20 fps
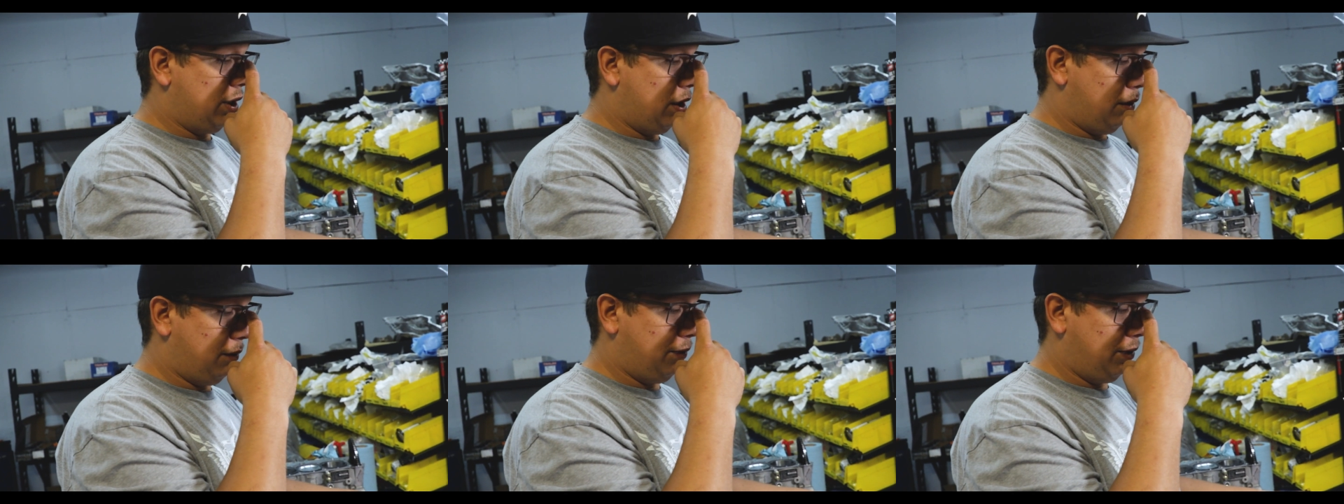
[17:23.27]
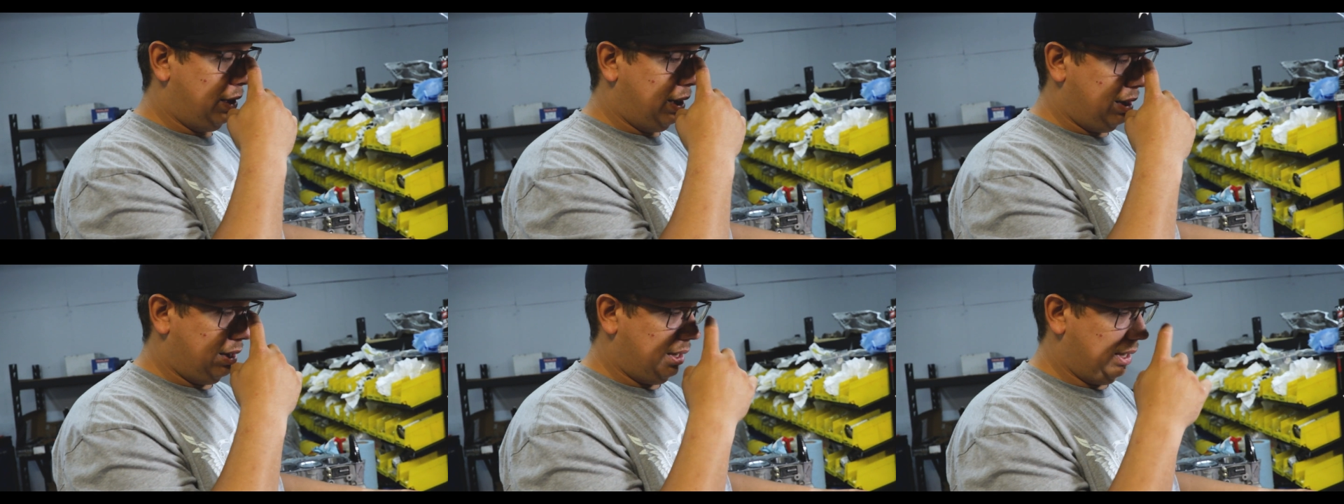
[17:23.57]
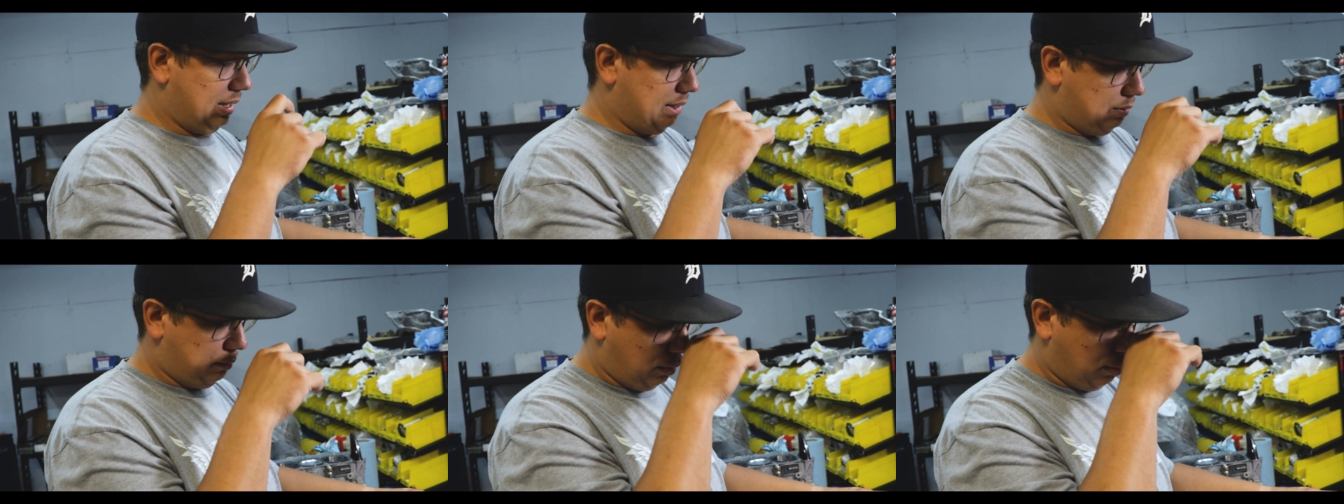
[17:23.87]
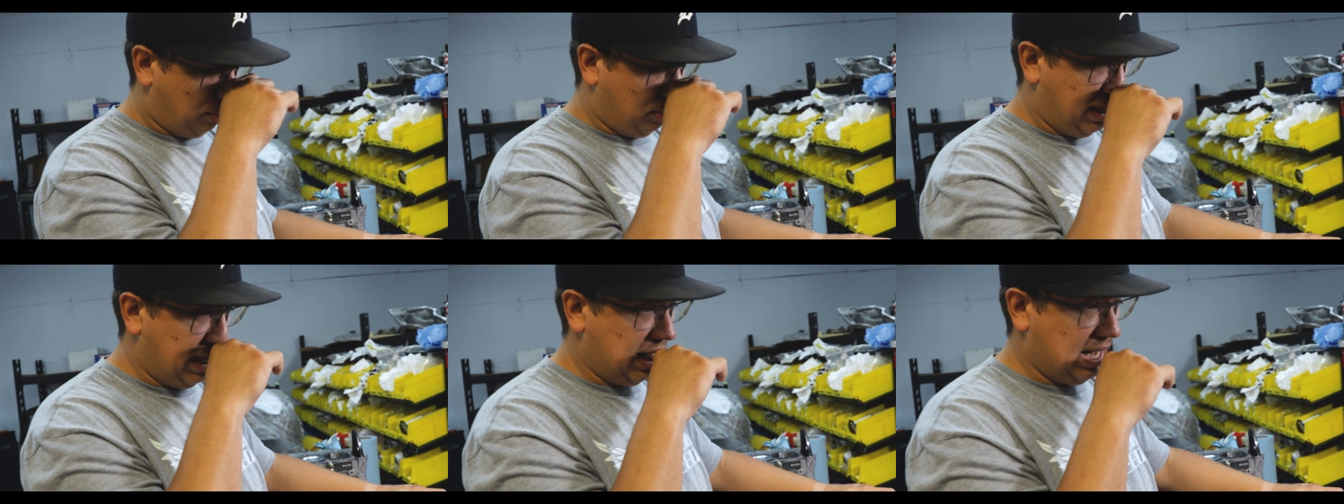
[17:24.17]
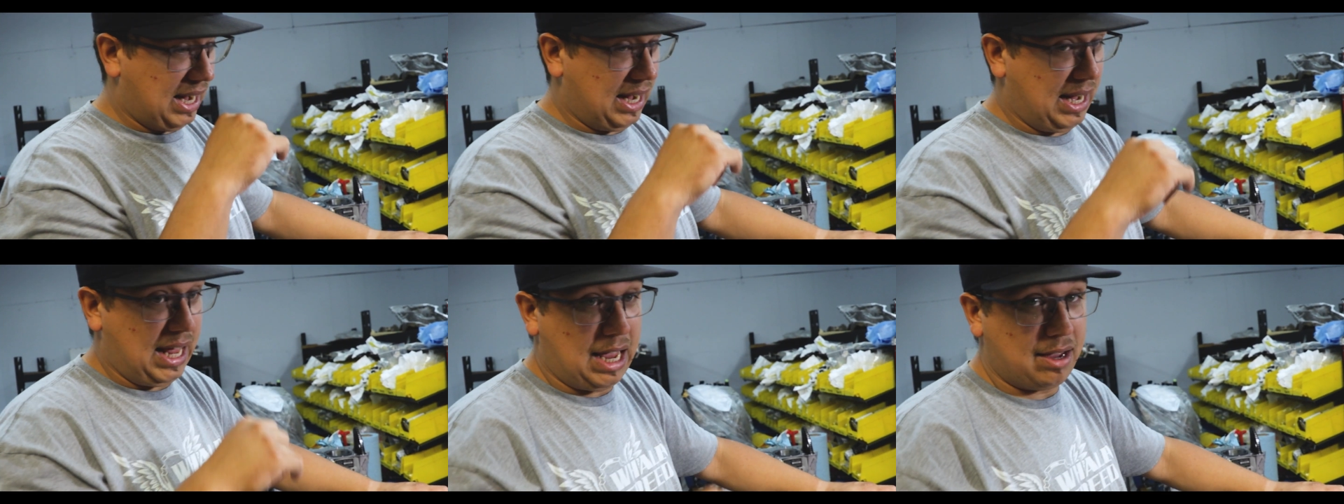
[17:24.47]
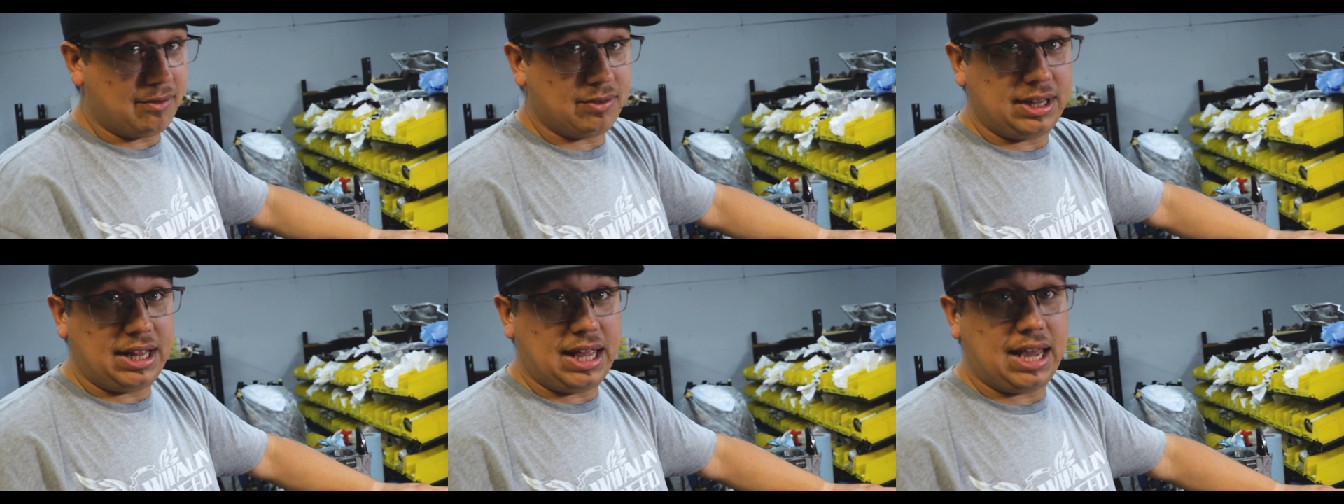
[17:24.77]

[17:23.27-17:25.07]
Hopefully, we're planning on having